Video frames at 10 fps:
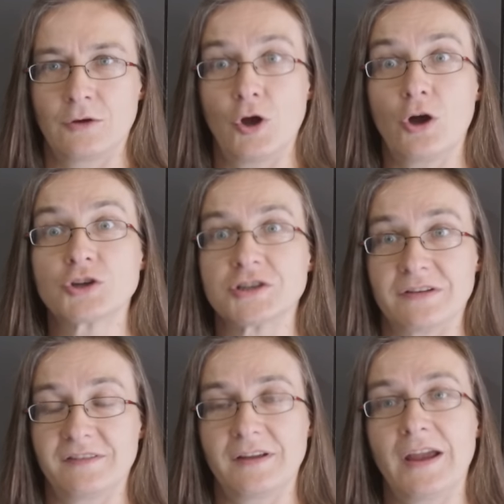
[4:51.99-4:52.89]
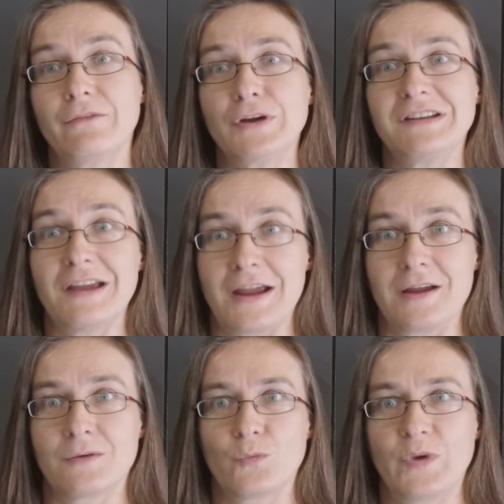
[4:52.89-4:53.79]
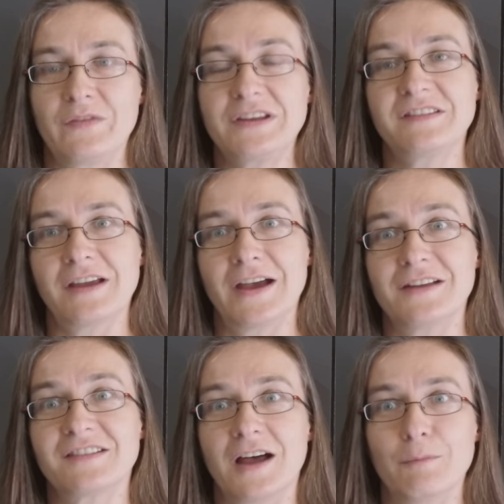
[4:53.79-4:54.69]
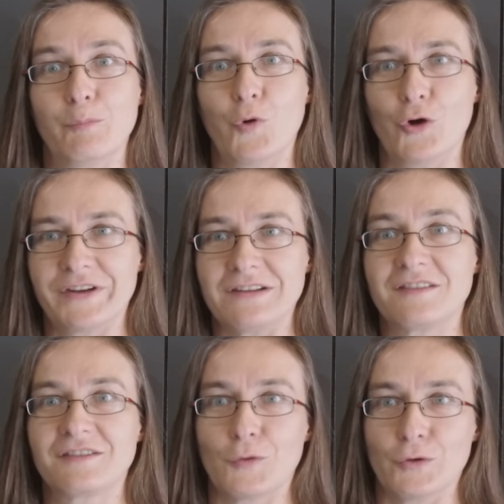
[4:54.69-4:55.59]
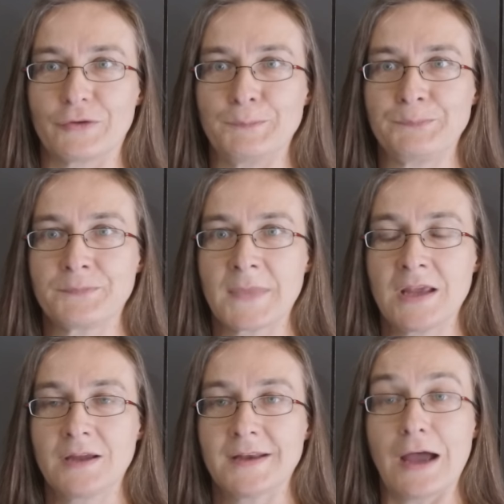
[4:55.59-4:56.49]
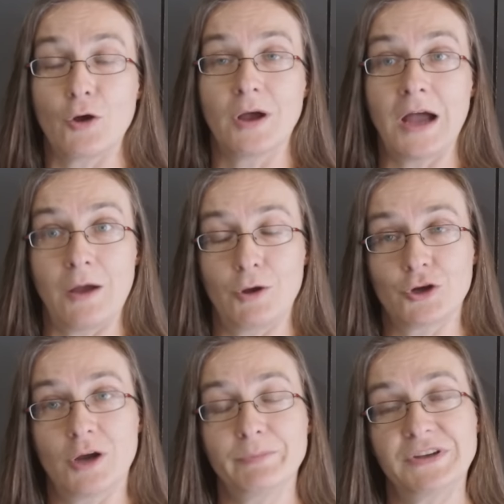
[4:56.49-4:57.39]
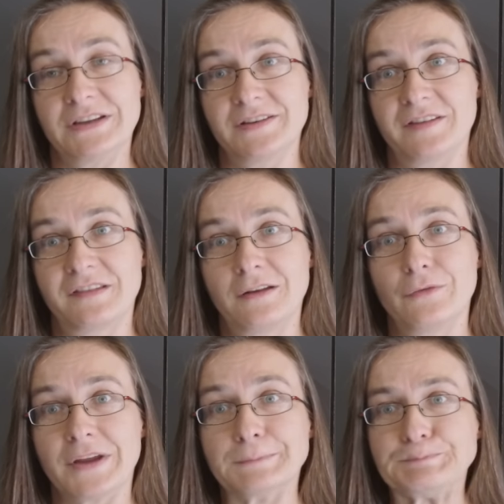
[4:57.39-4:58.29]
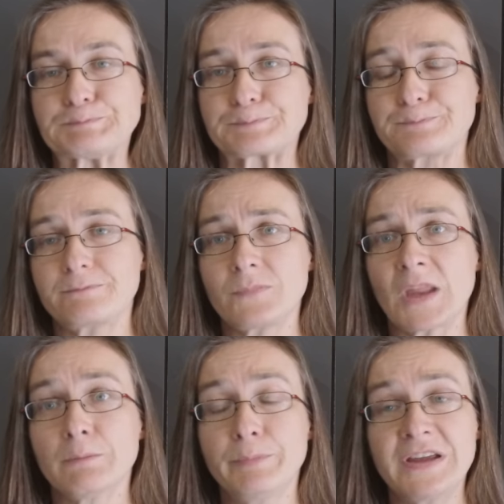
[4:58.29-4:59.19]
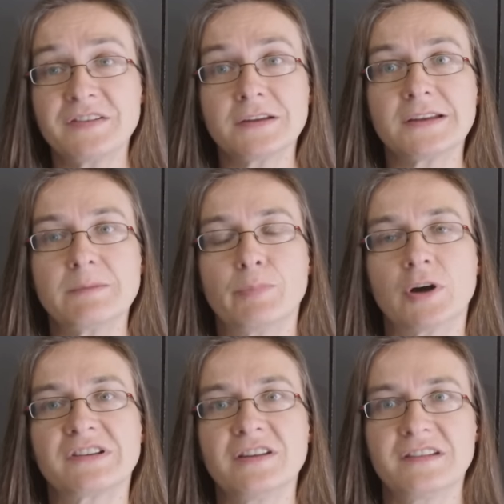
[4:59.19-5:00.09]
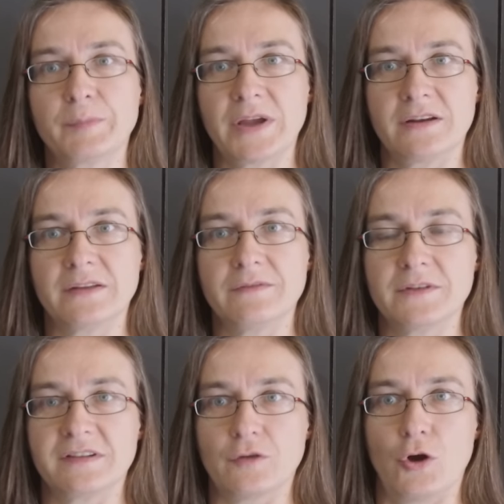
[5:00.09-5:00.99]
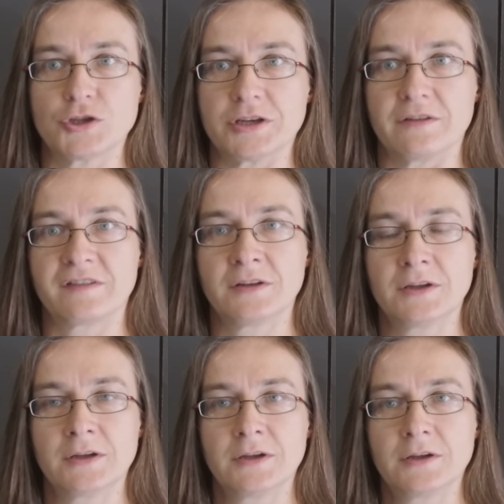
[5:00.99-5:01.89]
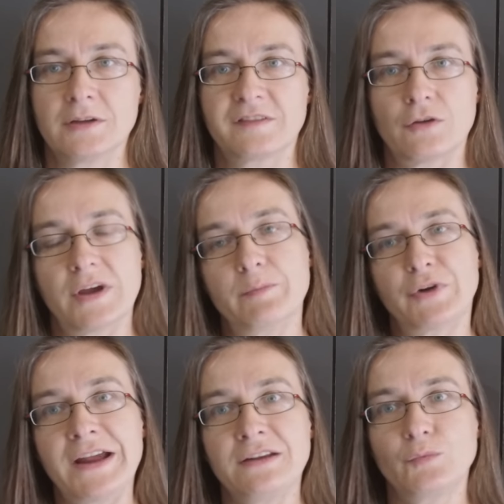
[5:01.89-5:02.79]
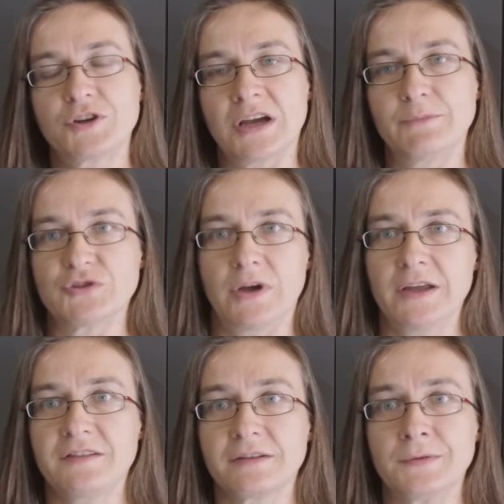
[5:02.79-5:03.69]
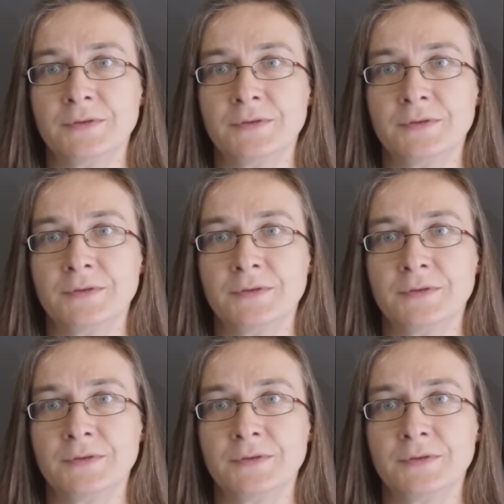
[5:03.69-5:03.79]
auctions every day where these ads are bought and sold. Now, our company, Distillery, basically participated in these auctions. So a brand would come to us,